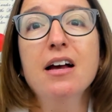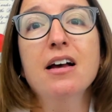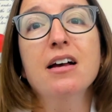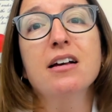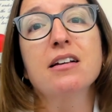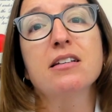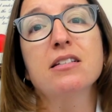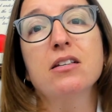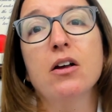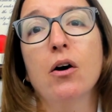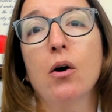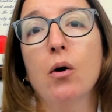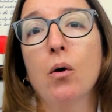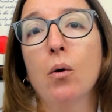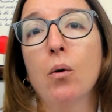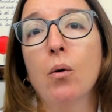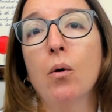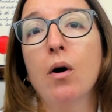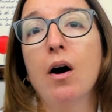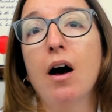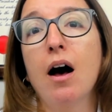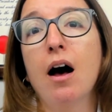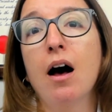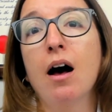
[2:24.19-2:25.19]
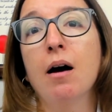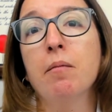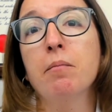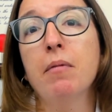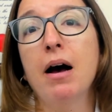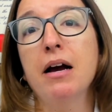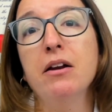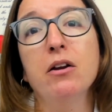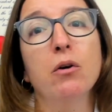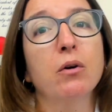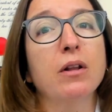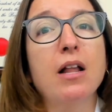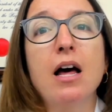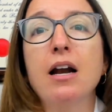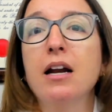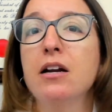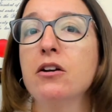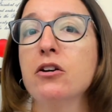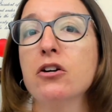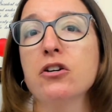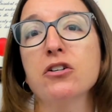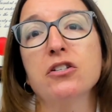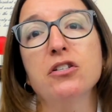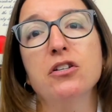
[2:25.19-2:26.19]
So um, I know a lot of
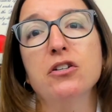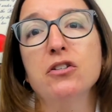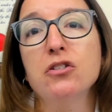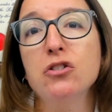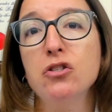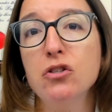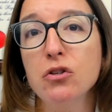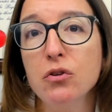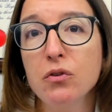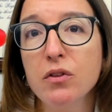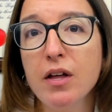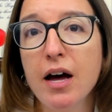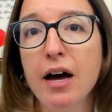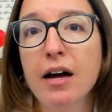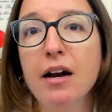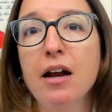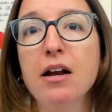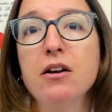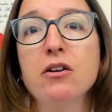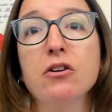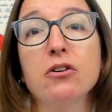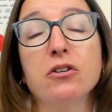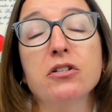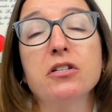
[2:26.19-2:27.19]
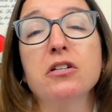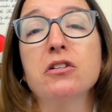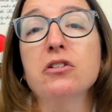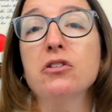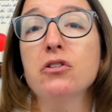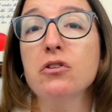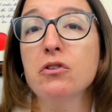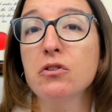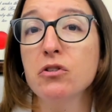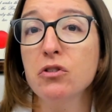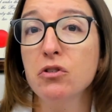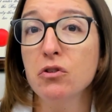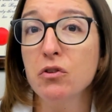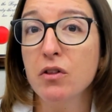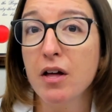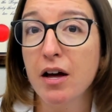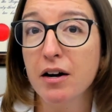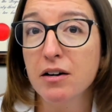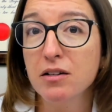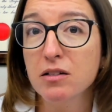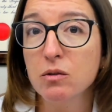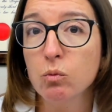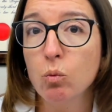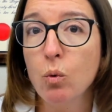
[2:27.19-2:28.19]
nurses do that, and nursing students do that
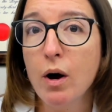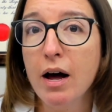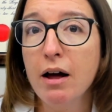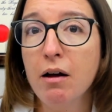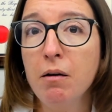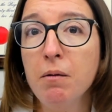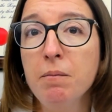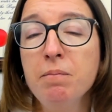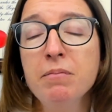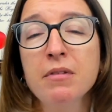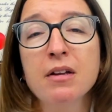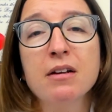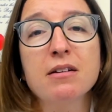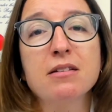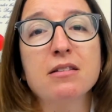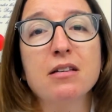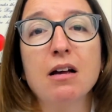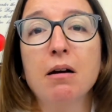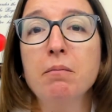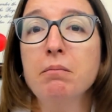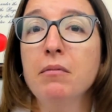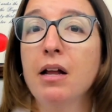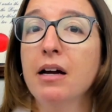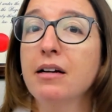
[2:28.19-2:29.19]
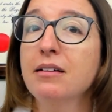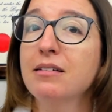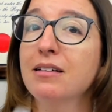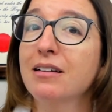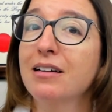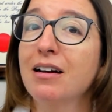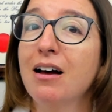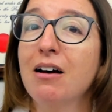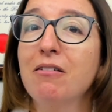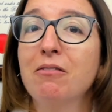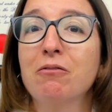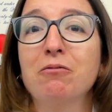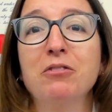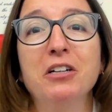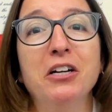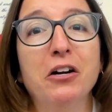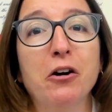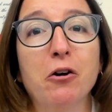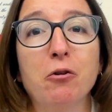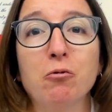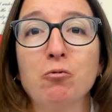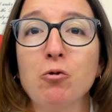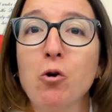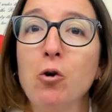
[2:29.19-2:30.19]
as well. Some like to, you
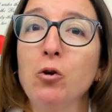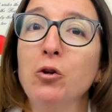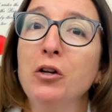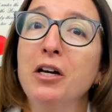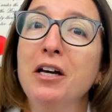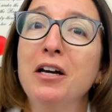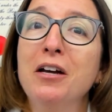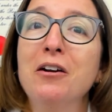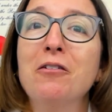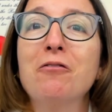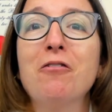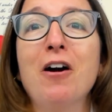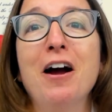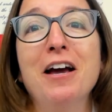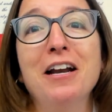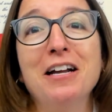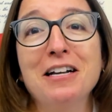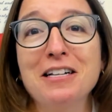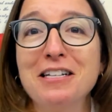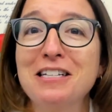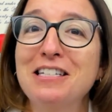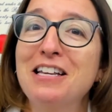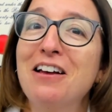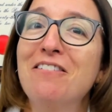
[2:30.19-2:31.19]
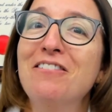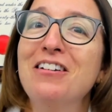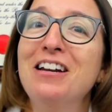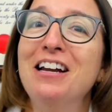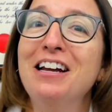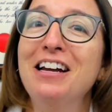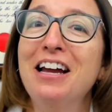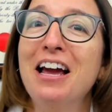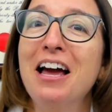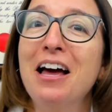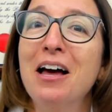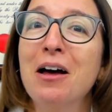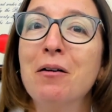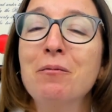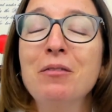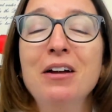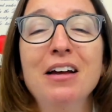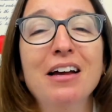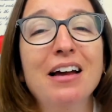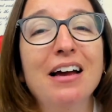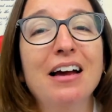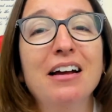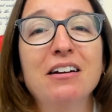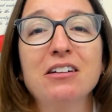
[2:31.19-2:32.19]
know, roll in right at seven A M
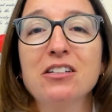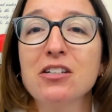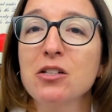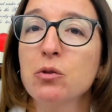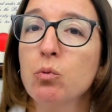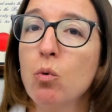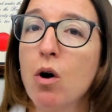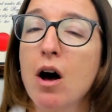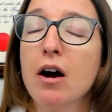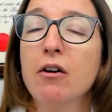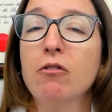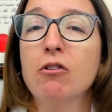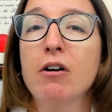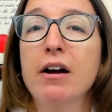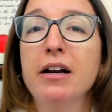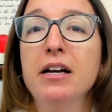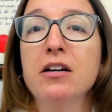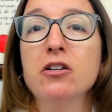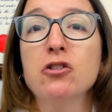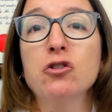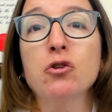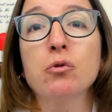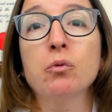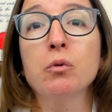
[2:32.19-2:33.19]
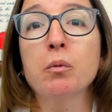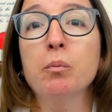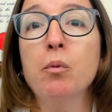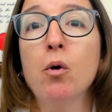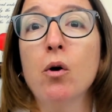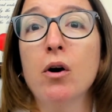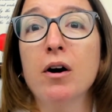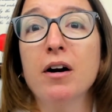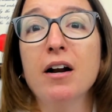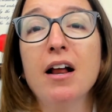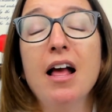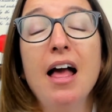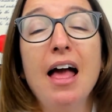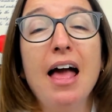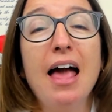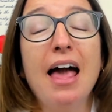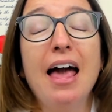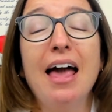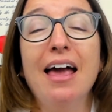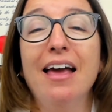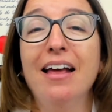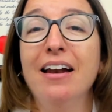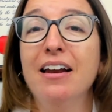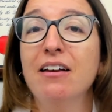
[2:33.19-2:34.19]
and just walk right into report.
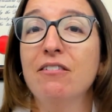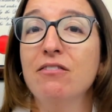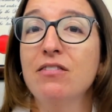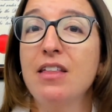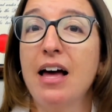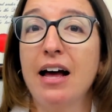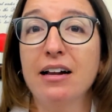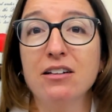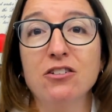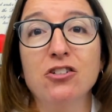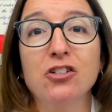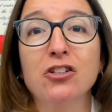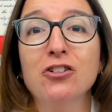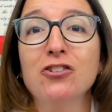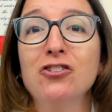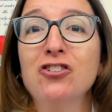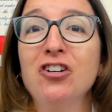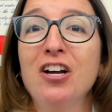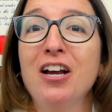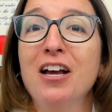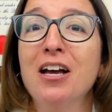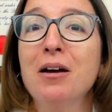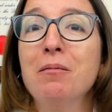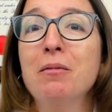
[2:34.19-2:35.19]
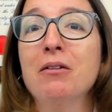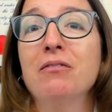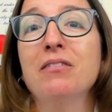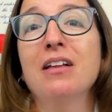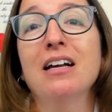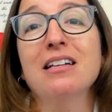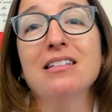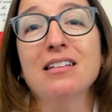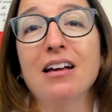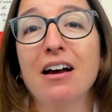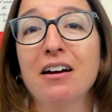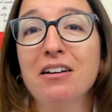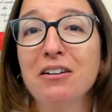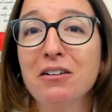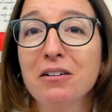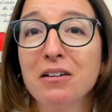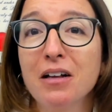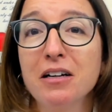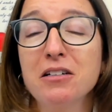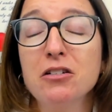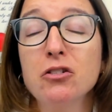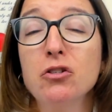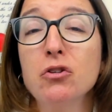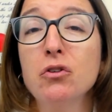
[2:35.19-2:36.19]
And if that's your jam, if that's how you
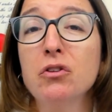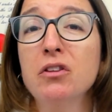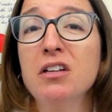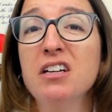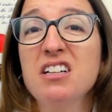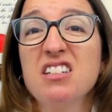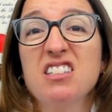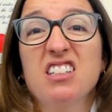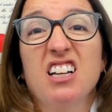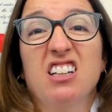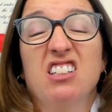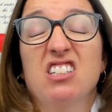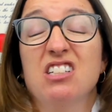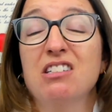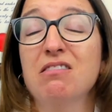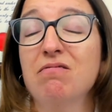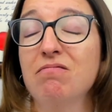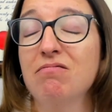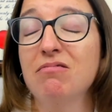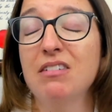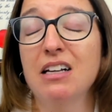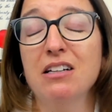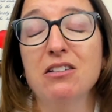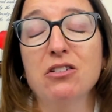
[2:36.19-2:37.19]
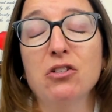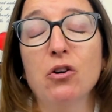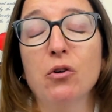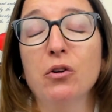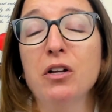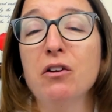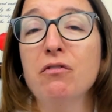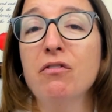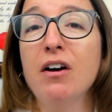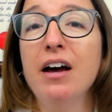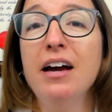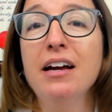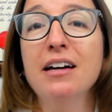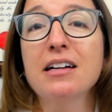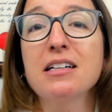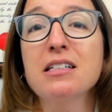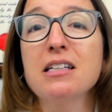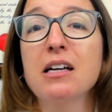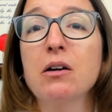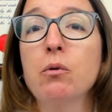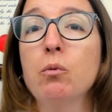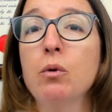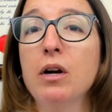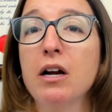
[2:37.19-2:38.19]
like to do things, that's that's totally fine. It's
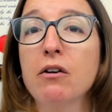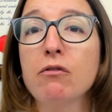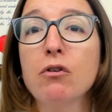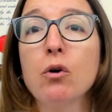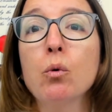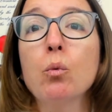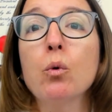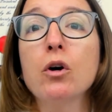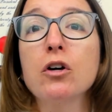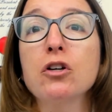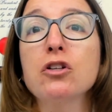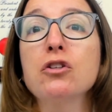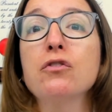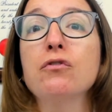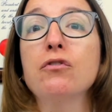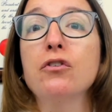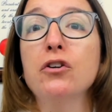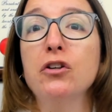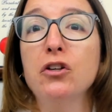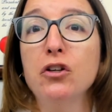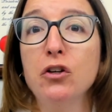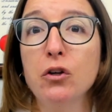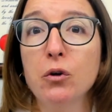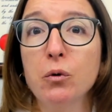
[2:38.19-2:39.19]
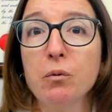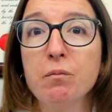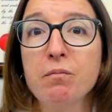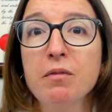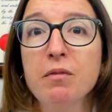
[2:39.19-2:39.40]
like whatever works for you.